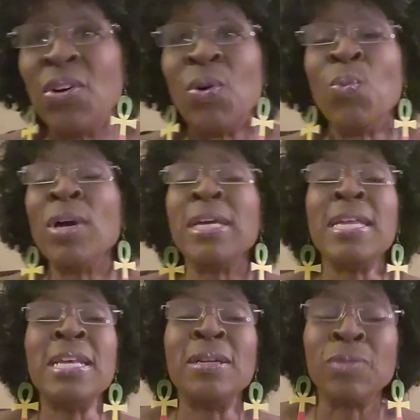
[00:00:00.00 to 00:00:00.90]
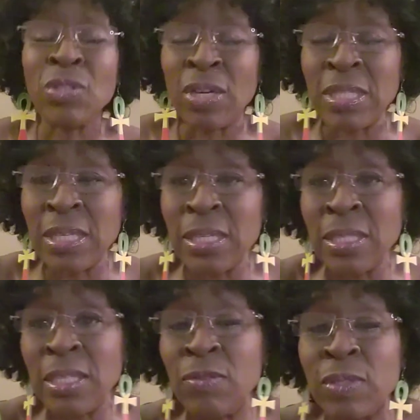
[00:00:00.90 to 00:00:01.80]
uh, well, any of them started singing,
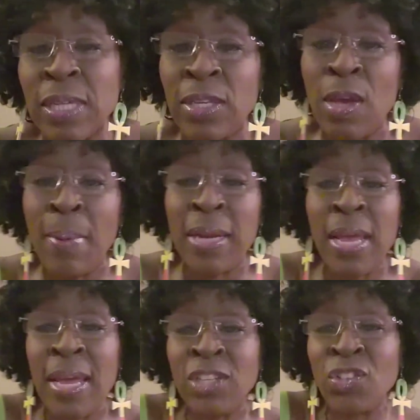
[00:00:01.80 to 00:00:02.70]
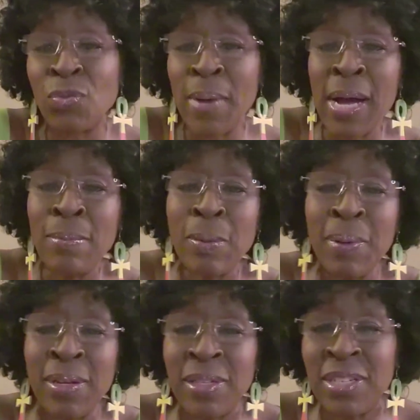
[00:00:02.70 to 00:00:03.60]
Steve was like, you better ask your mama
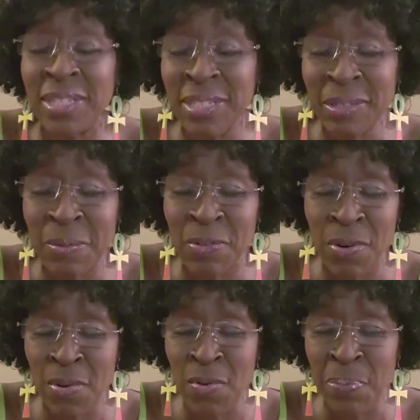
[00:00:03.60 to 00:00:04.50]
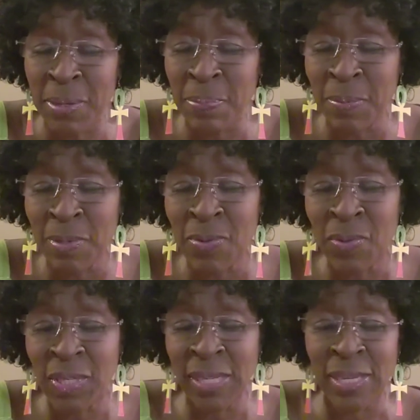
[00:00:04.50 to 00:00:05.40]
about this. This some grown people
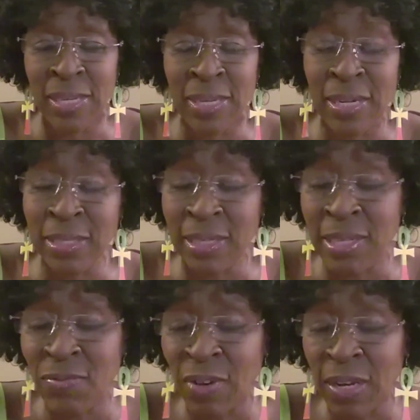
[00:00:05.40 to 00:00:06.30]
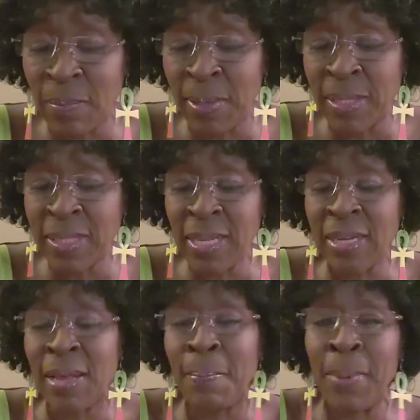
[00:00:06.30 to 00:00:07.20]
music here. And I said, he right about
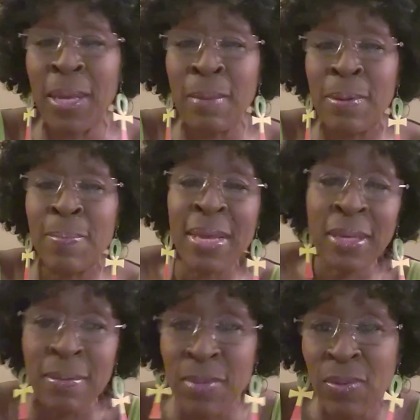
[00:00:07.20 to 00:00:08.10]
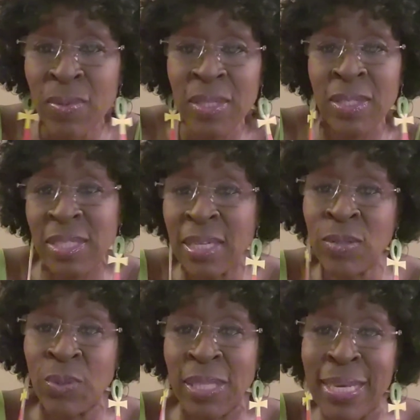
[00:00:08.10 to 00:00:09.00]
that, that baby making music, because
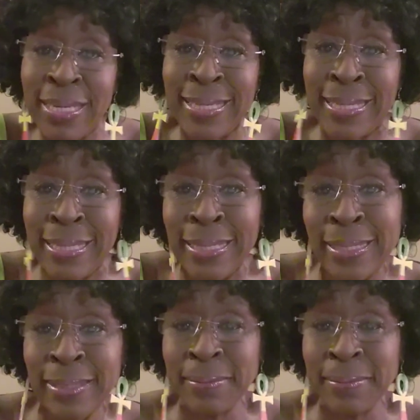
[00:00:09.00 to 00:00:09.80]
that's what they did.